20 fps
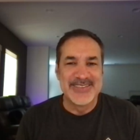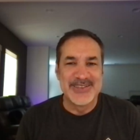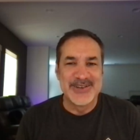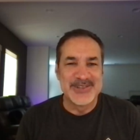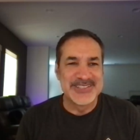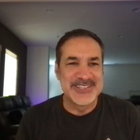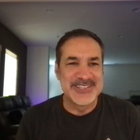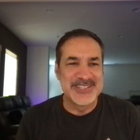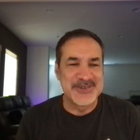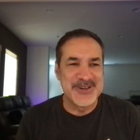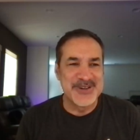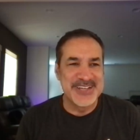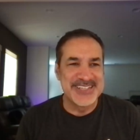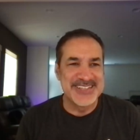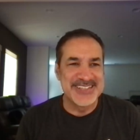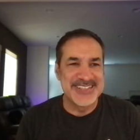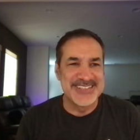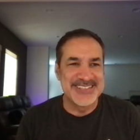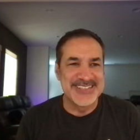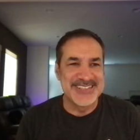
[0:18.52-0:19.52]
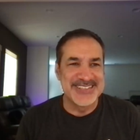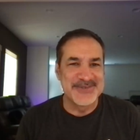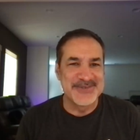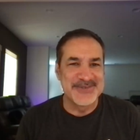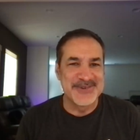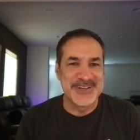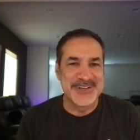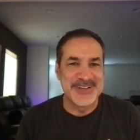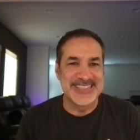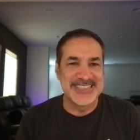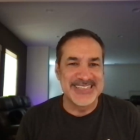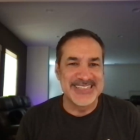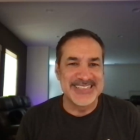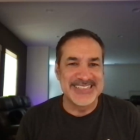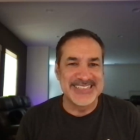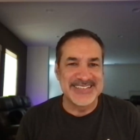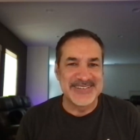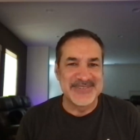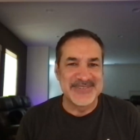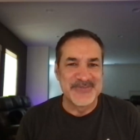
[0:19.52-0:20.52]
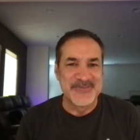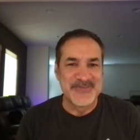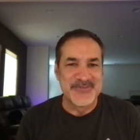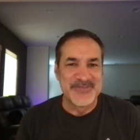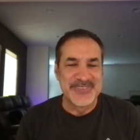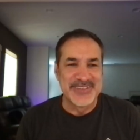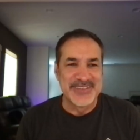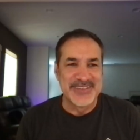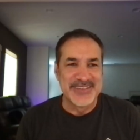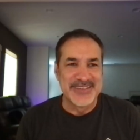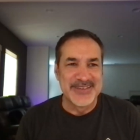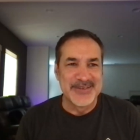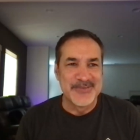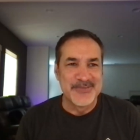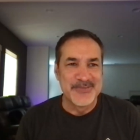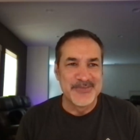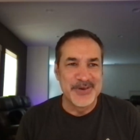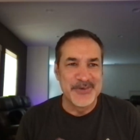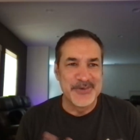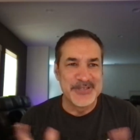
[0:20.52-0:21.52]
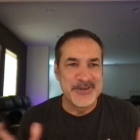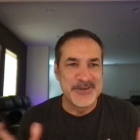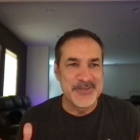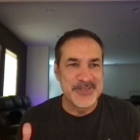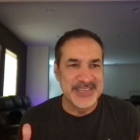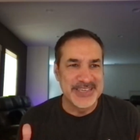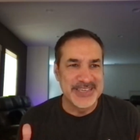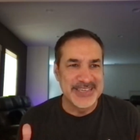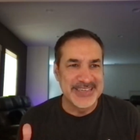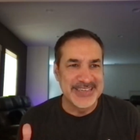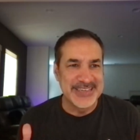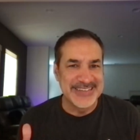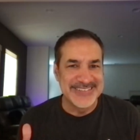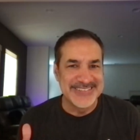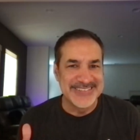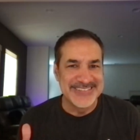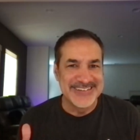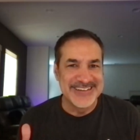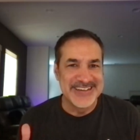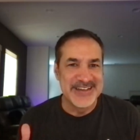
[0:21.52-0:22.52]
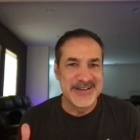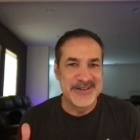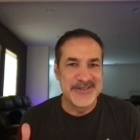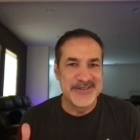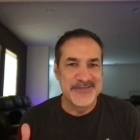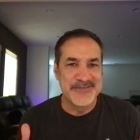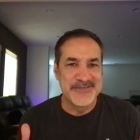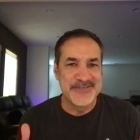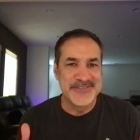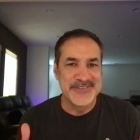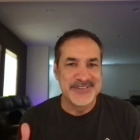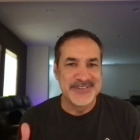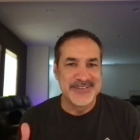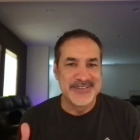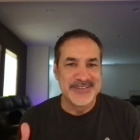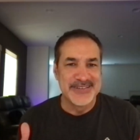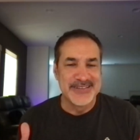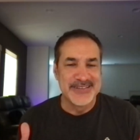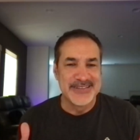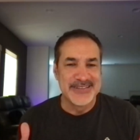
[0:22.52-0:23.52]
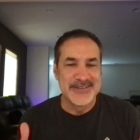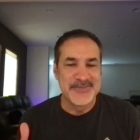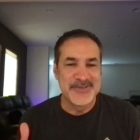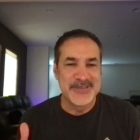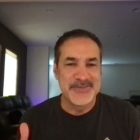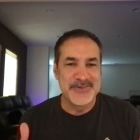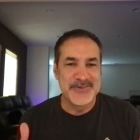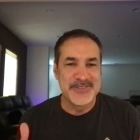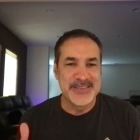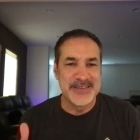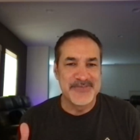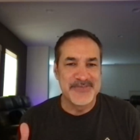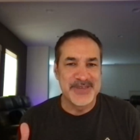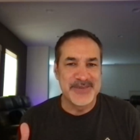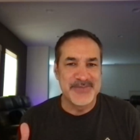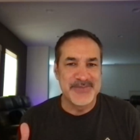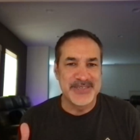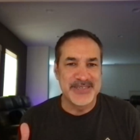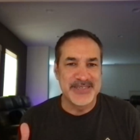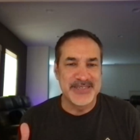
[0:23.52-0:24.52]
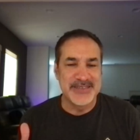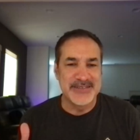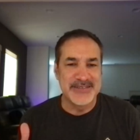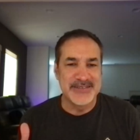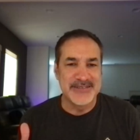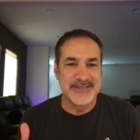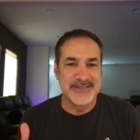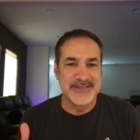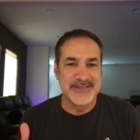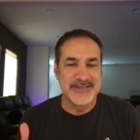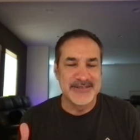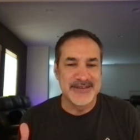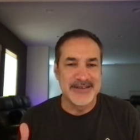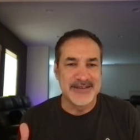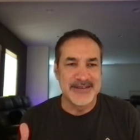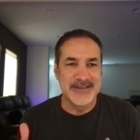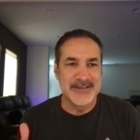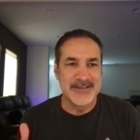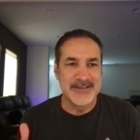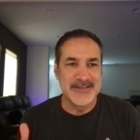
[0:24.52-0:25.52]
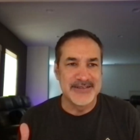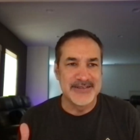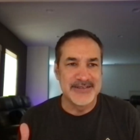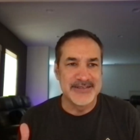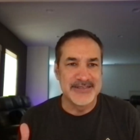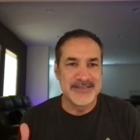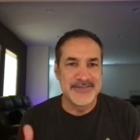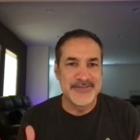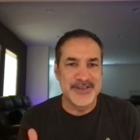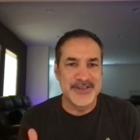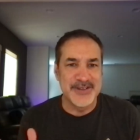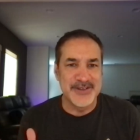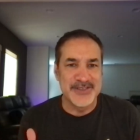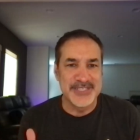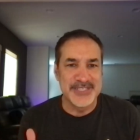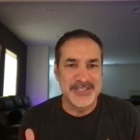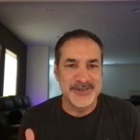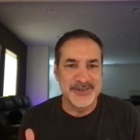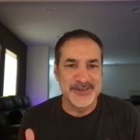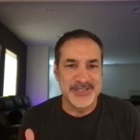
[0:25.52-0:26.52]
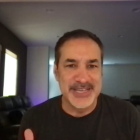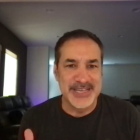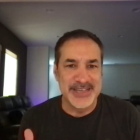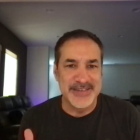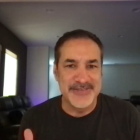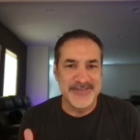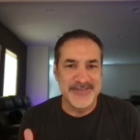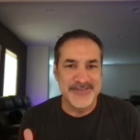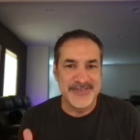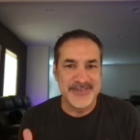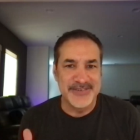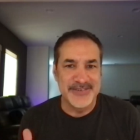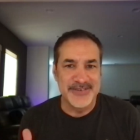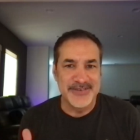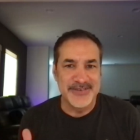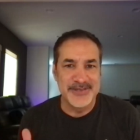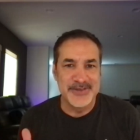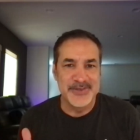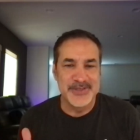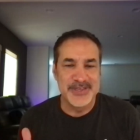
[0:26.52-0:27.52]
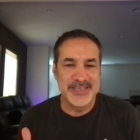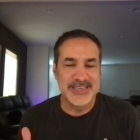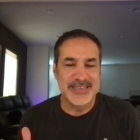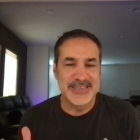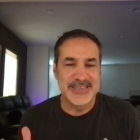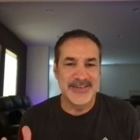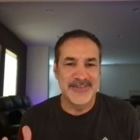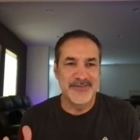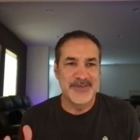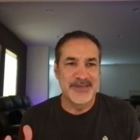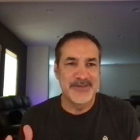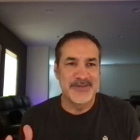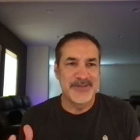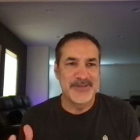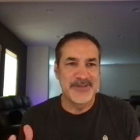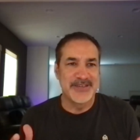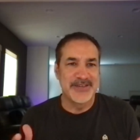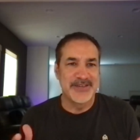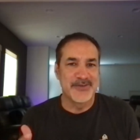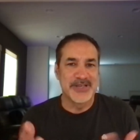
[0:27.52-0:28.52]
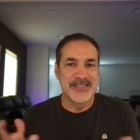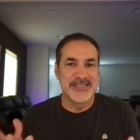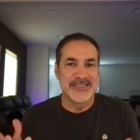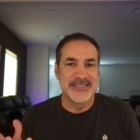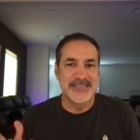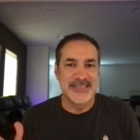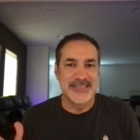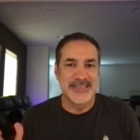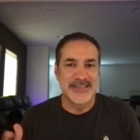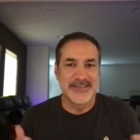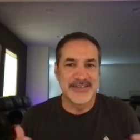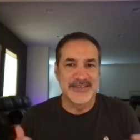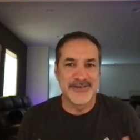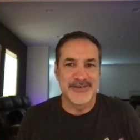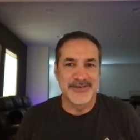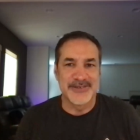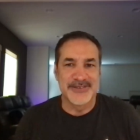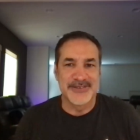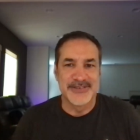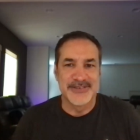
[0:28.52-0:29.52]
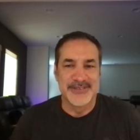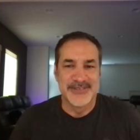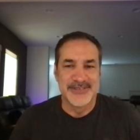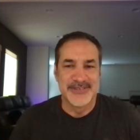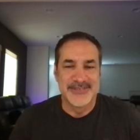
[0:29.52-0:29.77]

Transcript: Those situations is where it's easy. But when you're thinking of the people that may be difficult in your life, when you're thinking of maybe a relative or